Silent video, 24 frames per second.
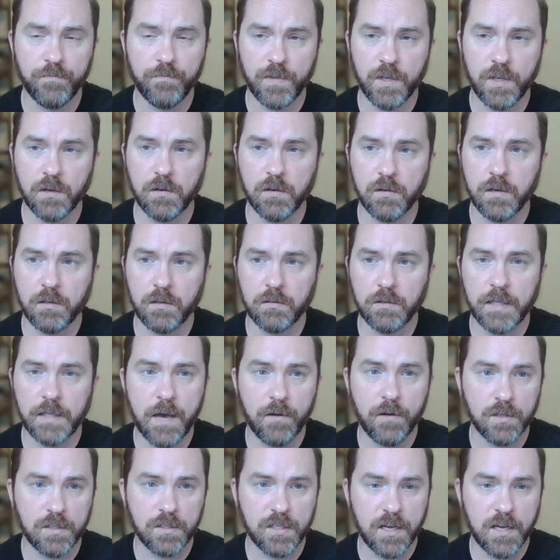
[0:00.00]
your
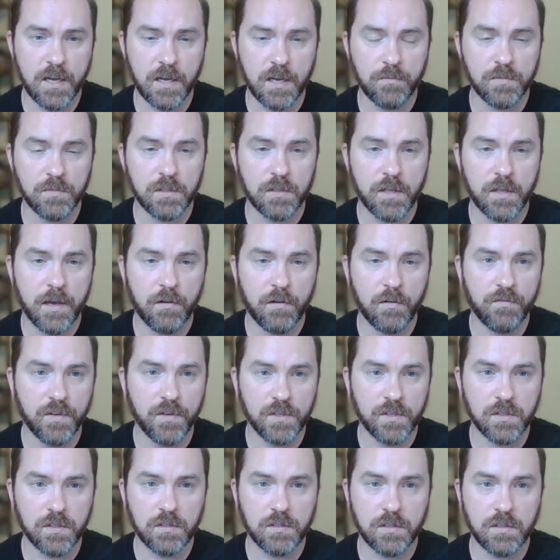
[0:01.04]
ladder times, ladder
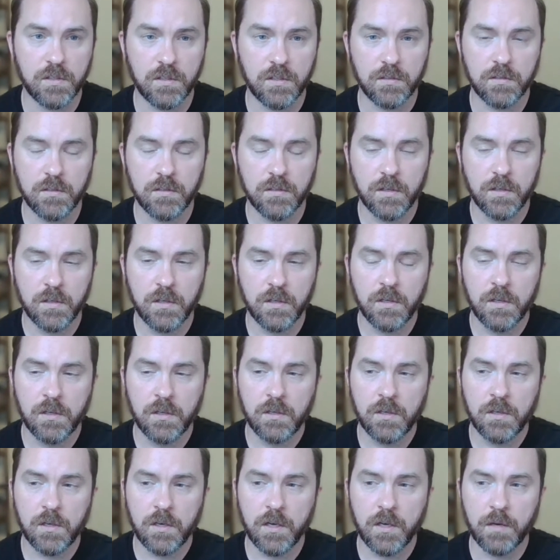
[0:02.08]
efficiencies,
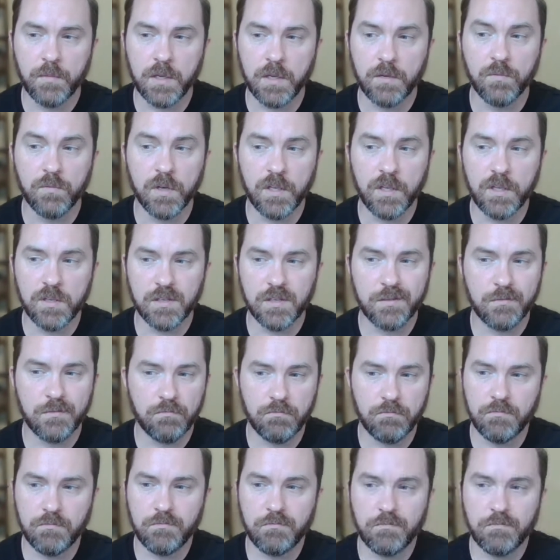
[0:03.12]
and really just